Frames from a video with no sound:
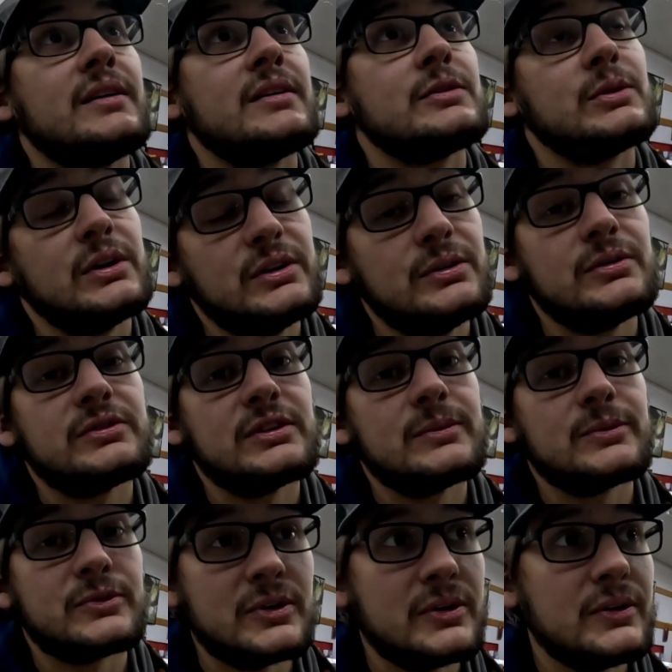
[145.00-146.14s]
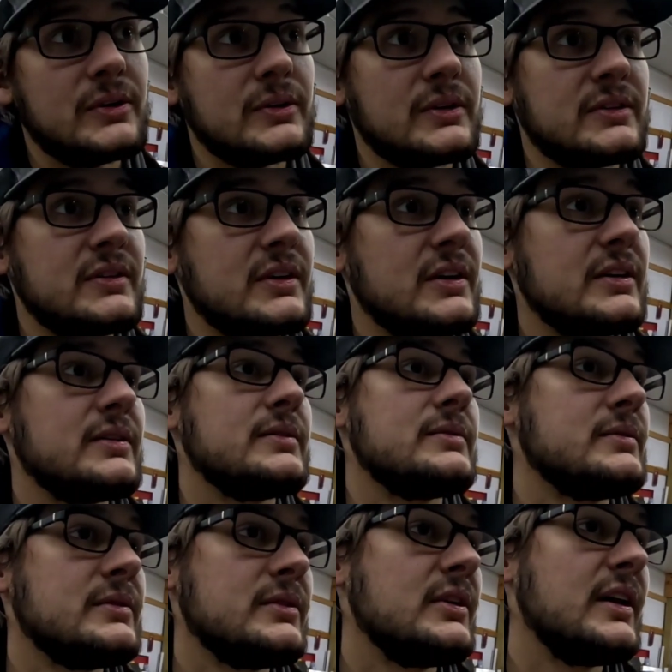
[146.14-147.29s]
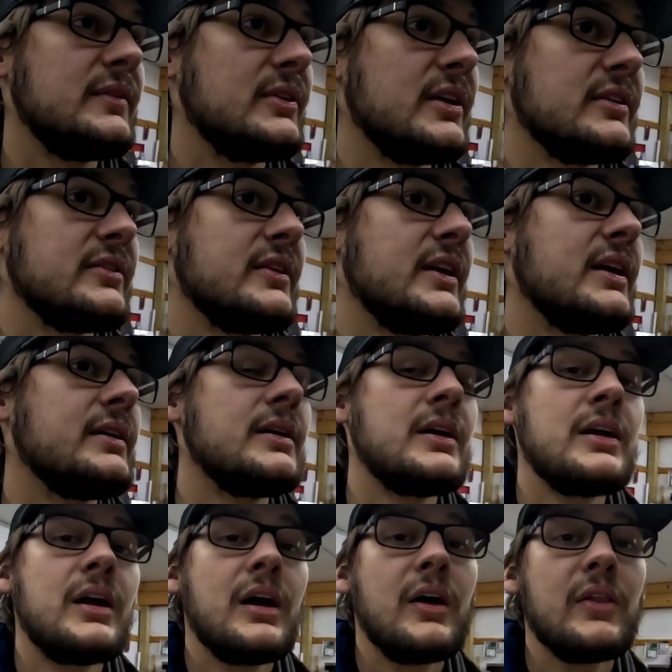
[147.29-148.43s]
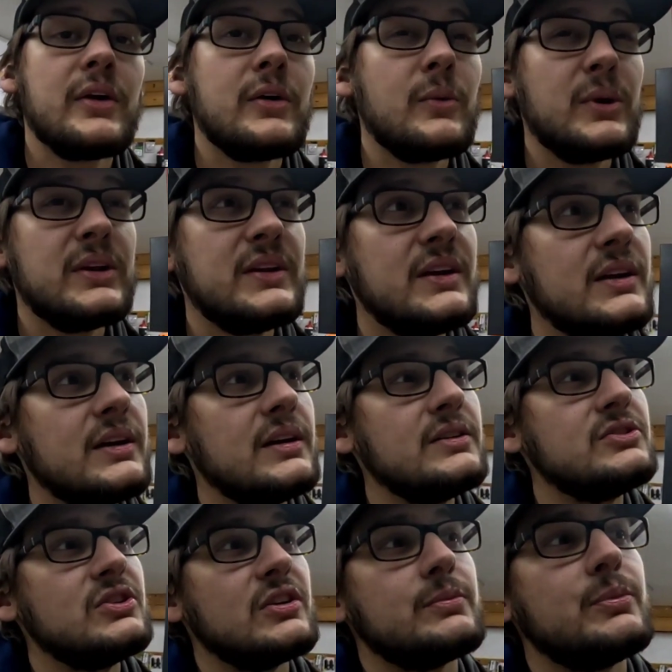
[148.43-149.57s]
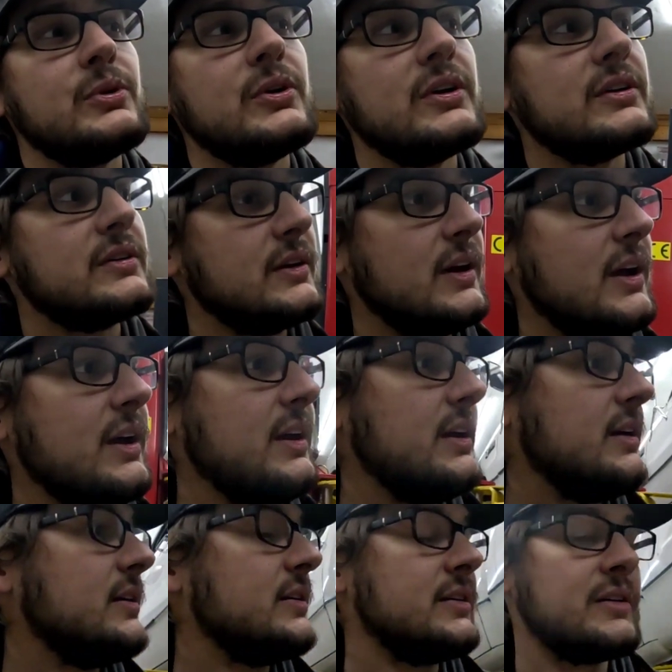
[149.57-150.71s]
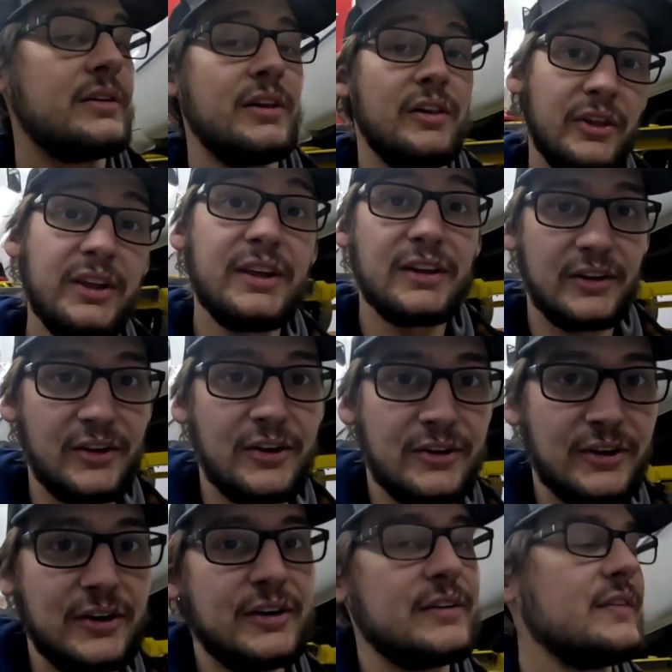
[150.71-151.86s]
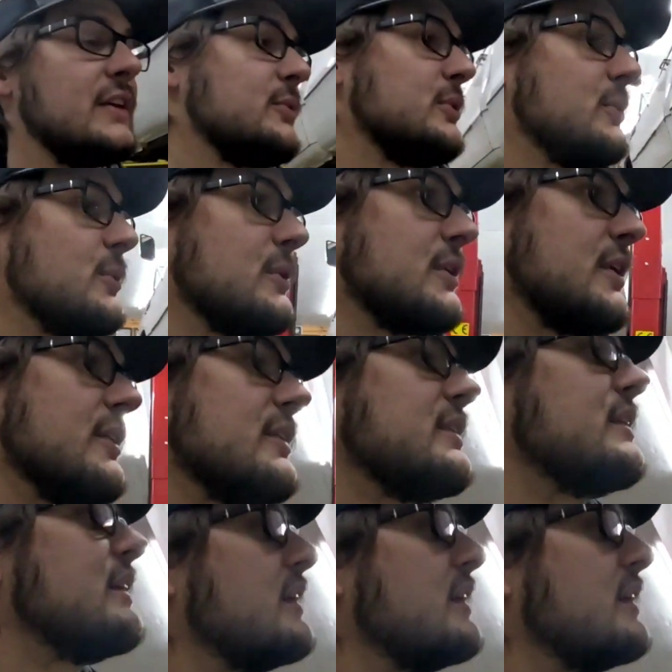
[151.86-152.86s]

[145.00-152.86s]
So I knew something was wrong. It's not, never does that. Although we did just put a Lincoln locker, if that's what you want to call it,